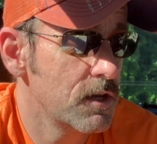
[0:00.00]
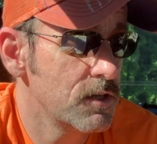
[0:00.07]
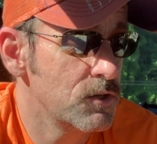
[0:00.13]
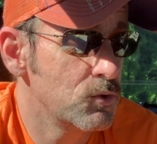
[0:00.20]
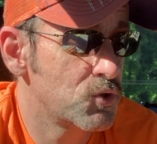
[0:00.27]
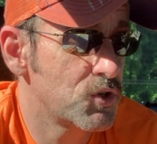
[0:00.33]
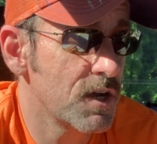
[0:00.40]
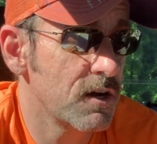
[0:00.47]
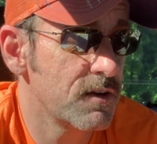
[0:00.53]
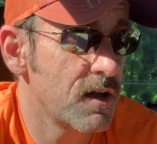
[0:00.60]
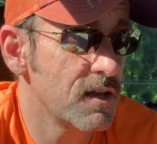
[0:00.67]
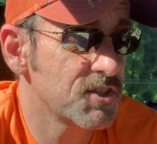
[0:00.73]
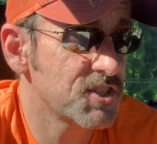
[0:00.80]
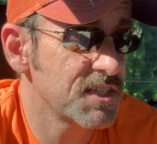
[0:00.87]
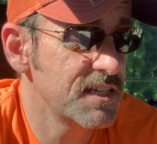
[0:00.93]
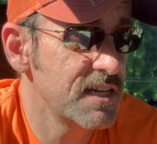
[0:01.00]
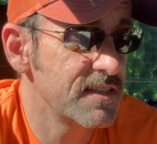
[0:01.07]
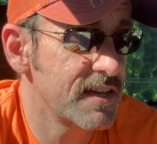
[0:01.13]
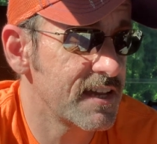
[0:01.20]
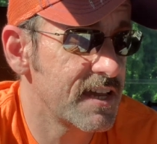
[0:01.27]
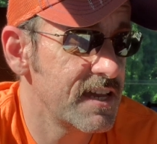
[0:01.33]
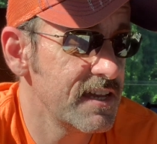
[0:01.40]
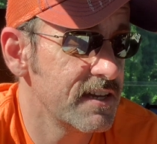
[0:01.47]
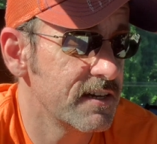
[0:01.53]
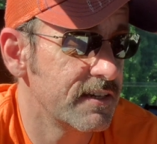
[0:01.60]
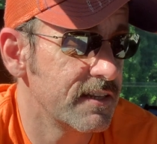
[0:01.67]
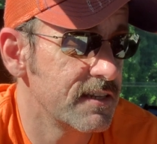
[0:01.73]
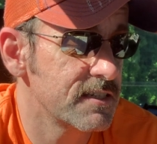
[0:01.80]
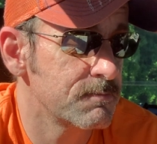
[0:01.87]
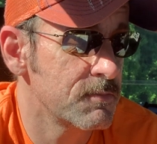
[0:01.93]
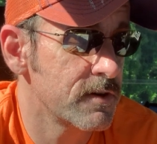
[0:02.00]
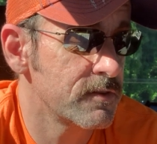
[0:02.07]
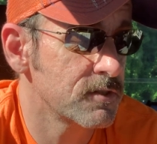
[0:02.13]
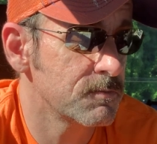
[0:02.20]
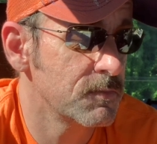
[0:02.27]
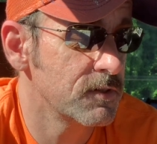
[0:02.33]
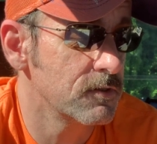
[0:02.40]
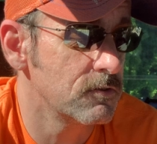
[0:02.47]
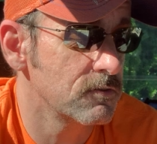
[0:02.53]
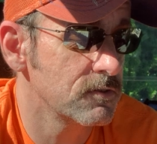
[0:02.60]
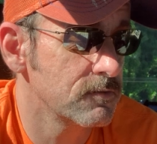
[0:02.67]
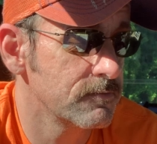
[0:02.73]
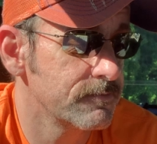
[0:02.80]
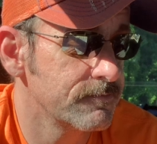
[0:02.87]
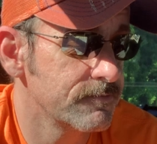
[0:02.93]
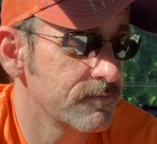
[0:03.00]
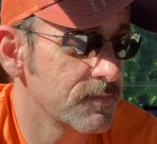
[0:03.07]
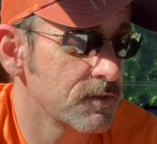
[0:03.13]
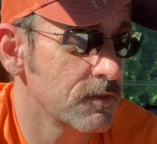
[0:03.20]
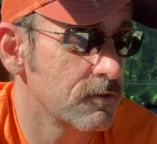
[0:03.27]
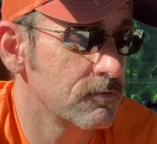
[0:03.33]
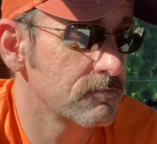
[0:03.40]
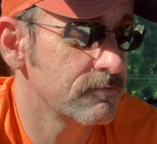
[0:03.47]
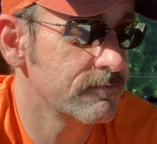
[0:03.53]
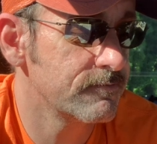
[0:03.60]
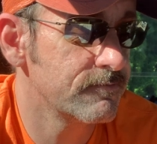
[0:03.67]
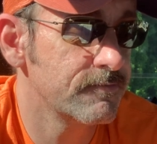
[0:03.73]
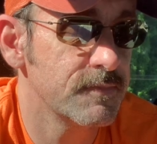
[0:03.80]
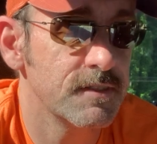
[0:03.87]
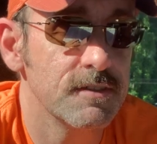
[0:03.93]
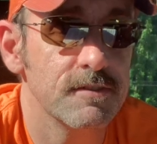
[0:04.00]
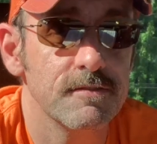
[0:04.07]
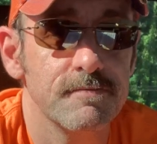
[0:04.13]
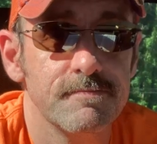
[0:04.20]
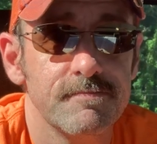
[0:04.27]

You shall not see a kid in his mother's milk. So don't, you know,